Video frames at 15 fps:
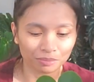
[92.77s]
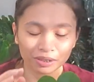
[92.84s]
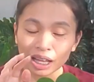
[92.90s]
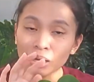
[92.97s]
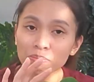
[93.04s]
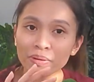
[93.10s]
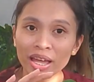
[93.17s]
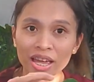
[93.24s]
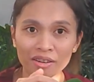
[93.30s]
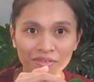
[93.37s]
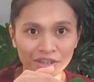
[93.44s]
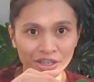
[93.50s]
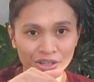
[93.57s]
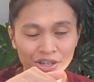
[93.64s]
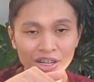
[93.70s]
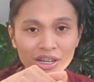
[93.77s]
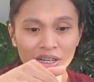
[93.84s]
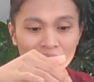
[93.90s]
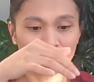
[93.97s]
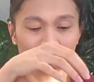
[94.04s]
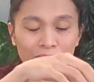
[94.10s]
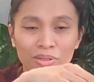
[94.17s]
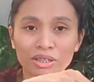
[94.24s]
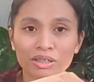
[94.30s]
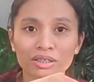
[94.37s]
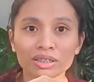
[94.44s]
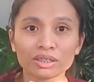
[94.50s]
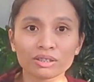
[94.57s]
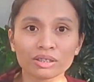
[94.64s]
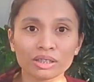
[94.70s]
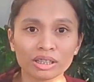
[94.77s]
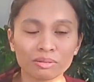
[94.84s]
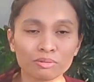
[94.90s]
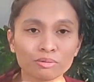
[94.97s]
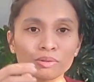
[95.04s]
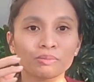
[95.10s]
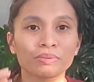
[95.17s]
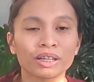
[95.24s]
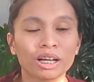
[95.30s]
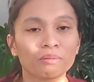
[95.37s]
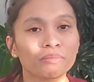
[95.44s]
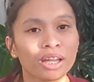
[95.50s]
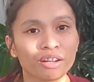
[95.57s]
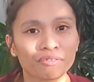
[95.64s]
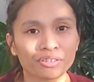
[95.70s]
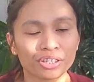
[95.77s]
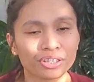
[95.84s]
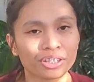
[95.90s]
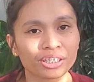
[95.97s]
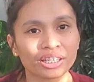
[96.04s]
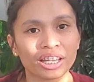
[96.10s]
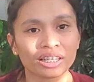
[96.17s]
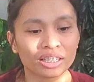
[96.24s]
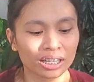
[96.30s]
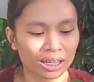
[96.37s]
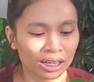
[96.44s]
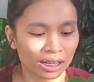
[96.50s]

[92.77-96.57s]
top heavier, because these leaves will become heavier, then